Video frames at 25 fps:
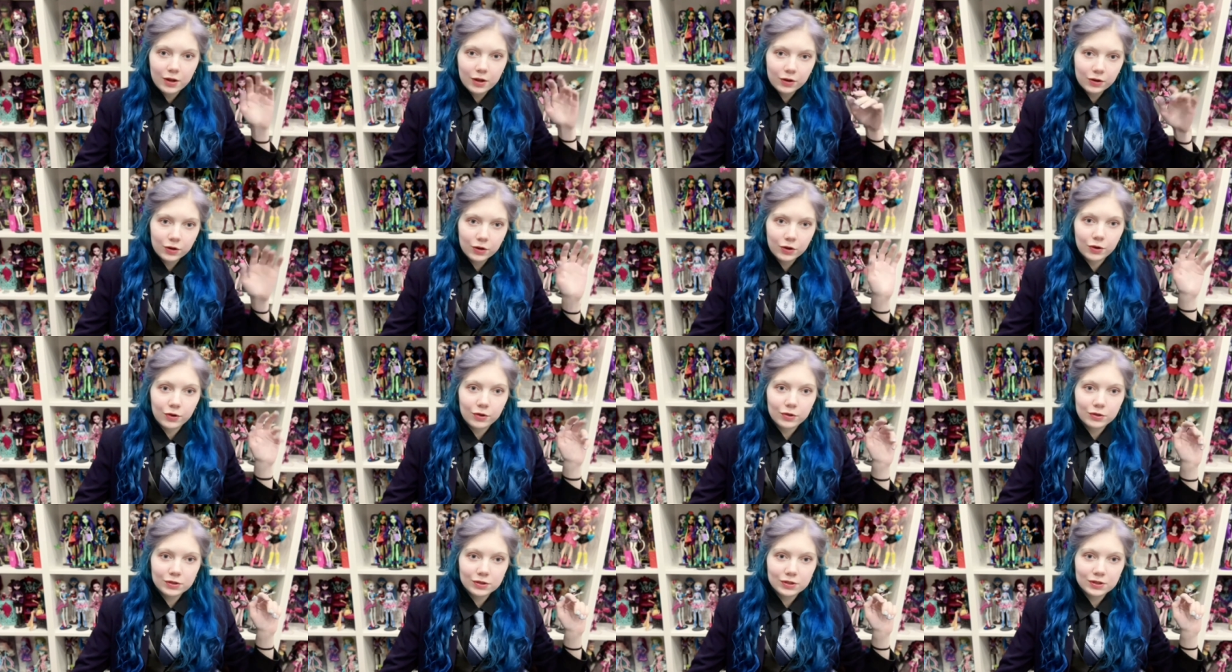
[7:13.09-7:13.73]

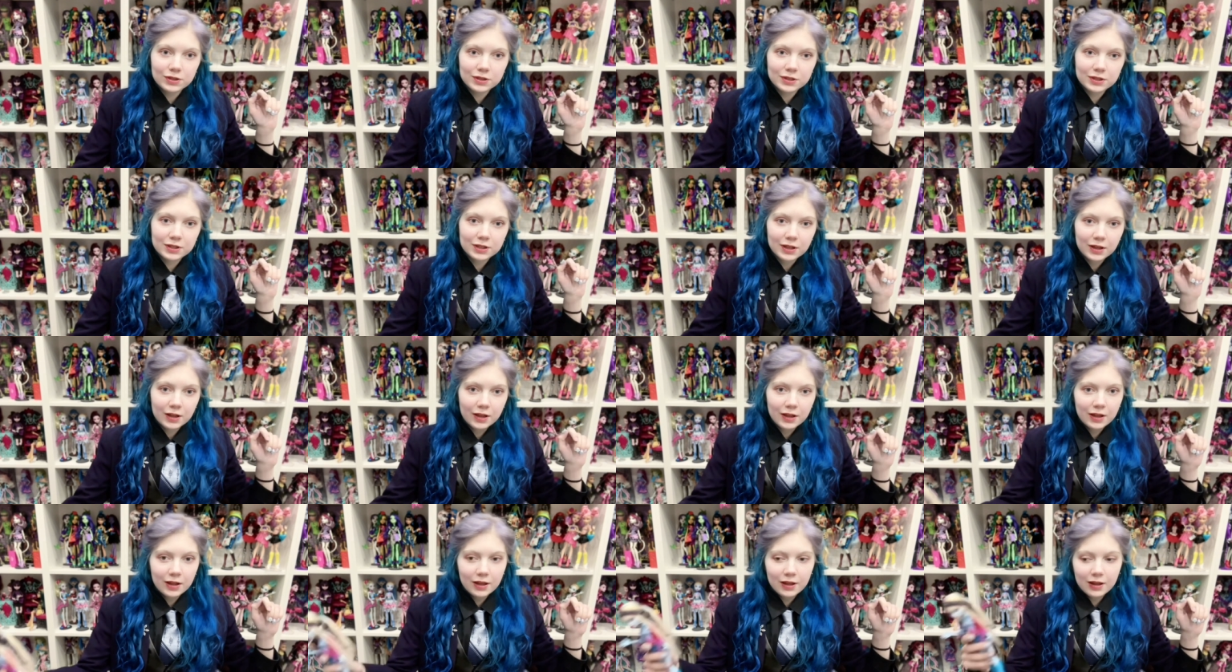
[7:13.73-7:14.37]
cursed
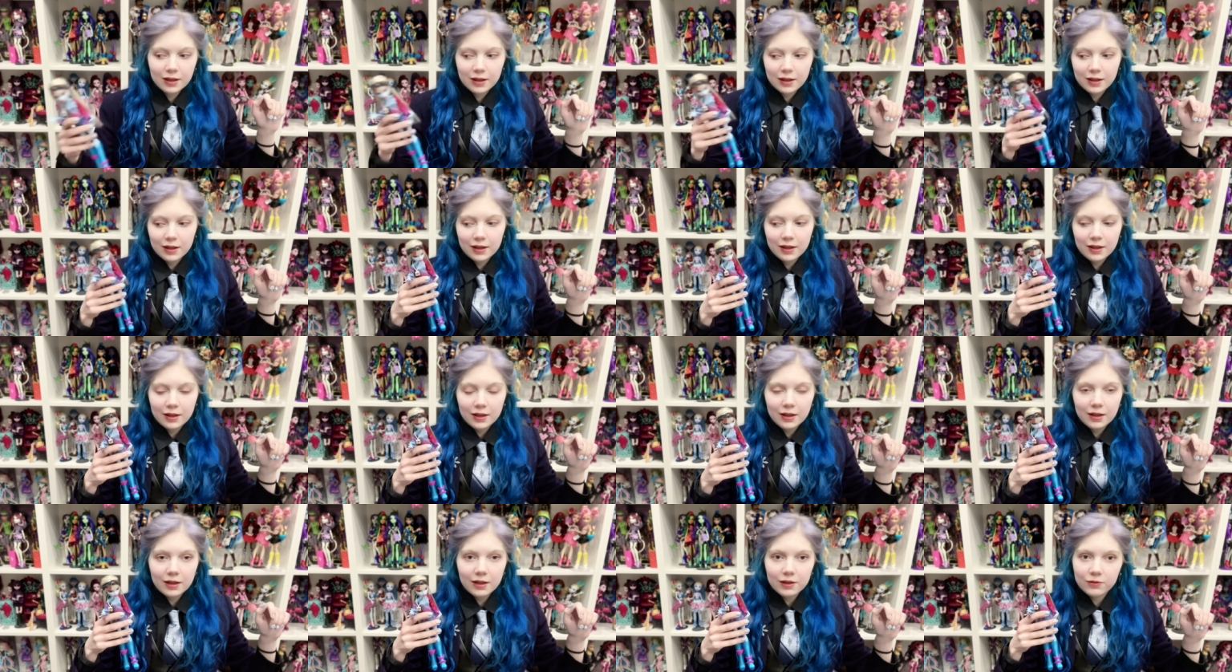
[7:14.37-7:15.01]

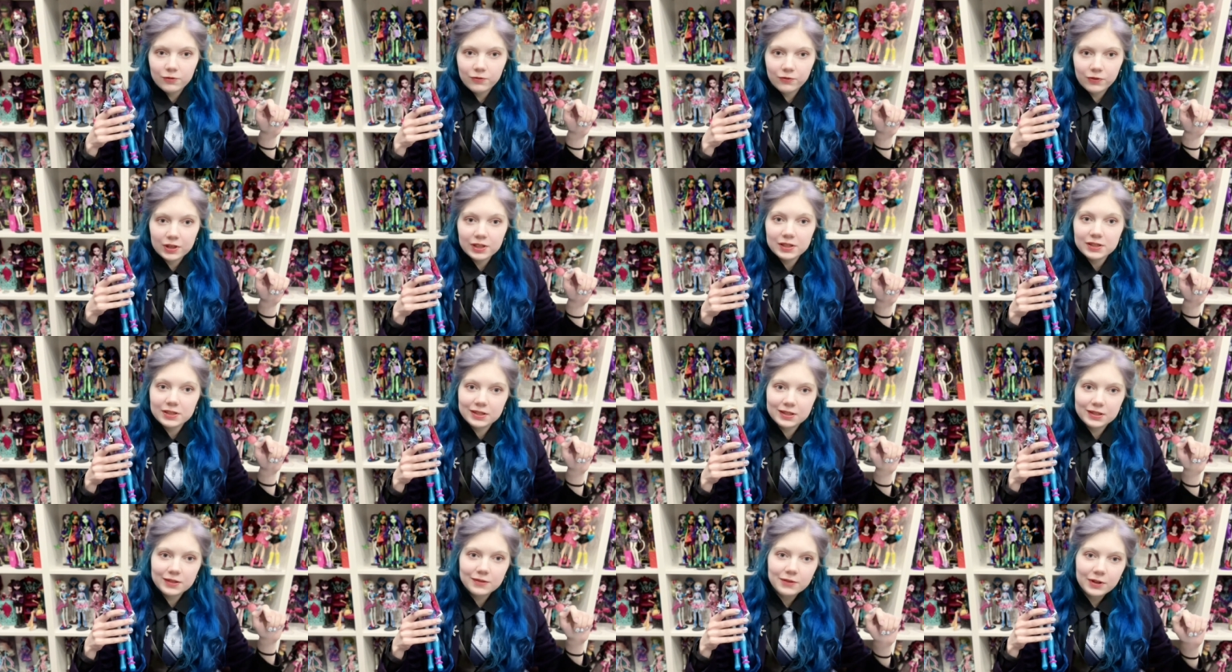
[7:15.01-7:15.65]

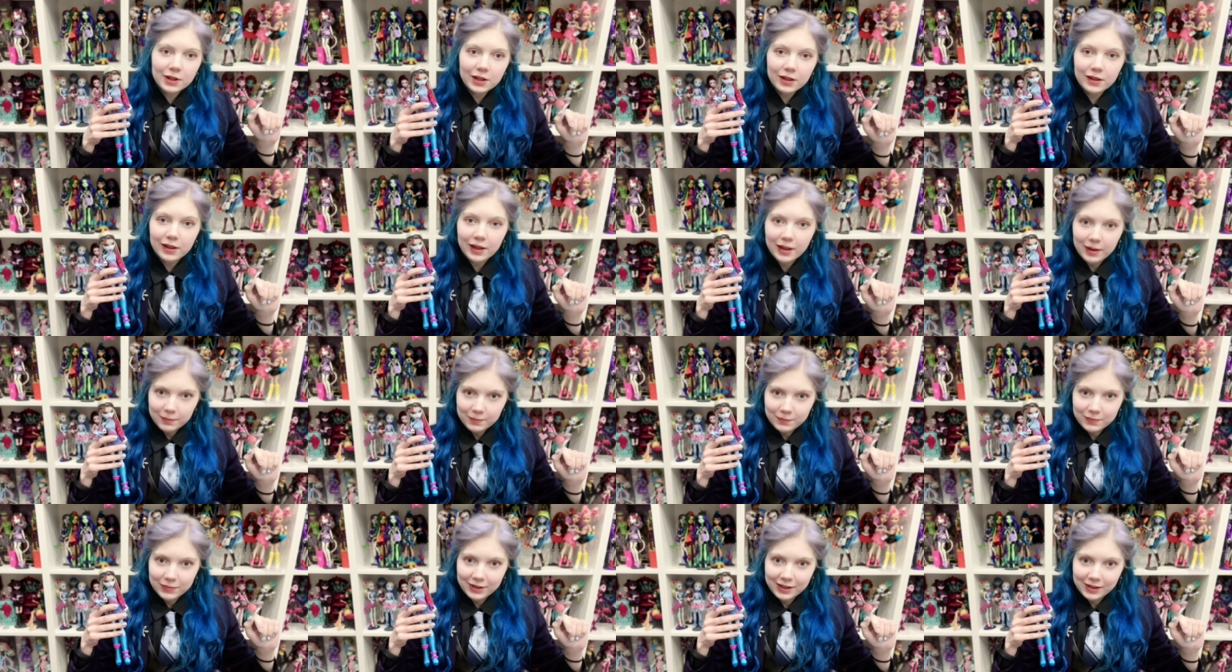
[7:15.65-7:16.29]
Festival
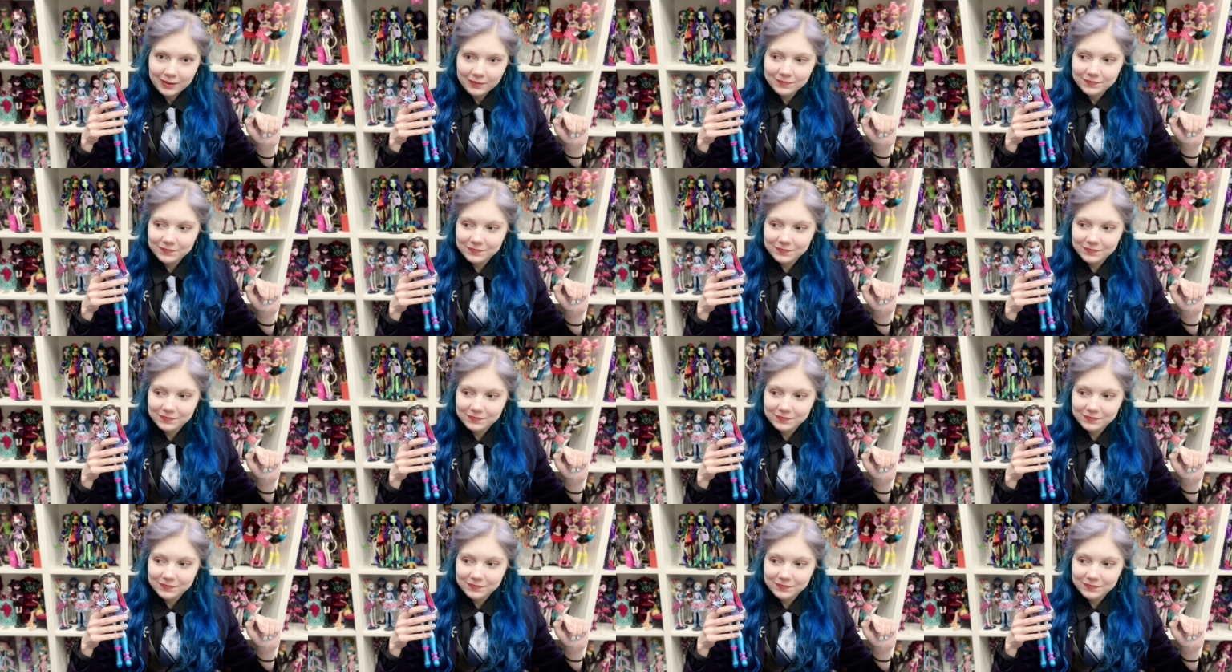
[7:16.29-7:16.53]
Abbey.